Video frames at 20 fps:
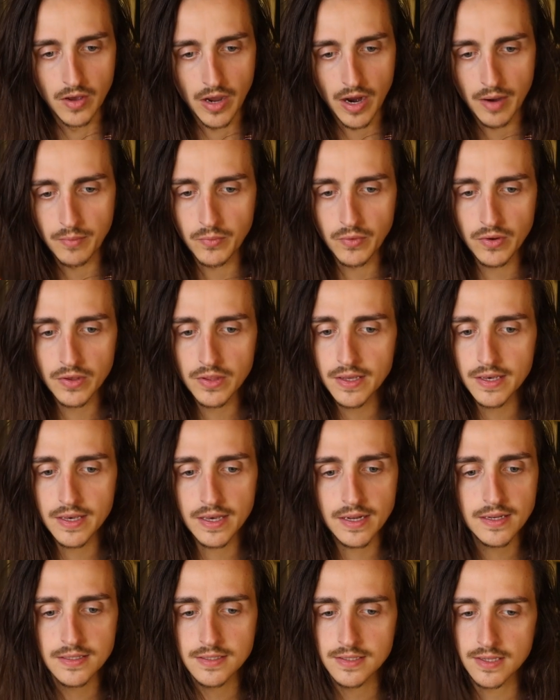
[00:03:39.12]
I'm really
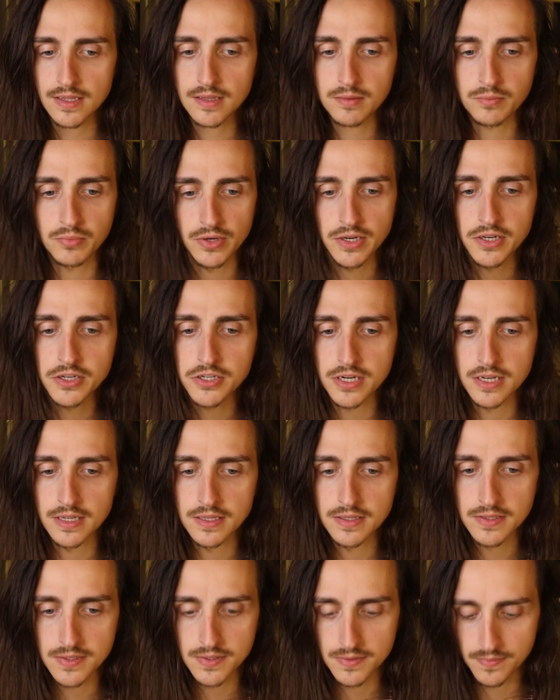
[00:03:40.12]
getting
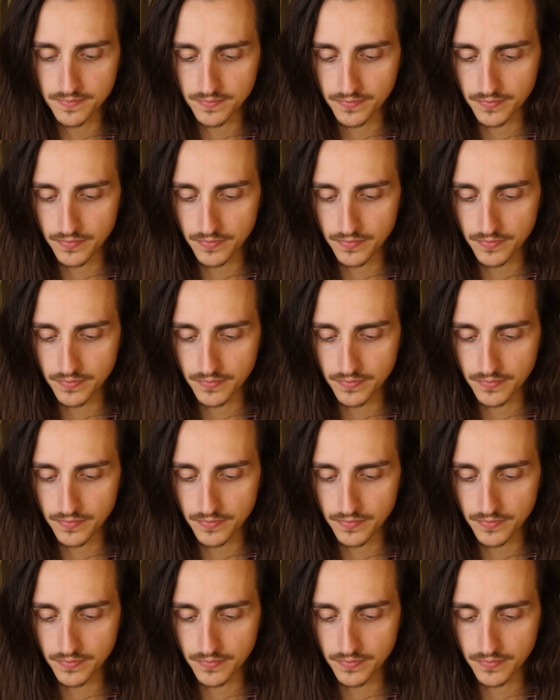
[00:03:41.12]
celebrations.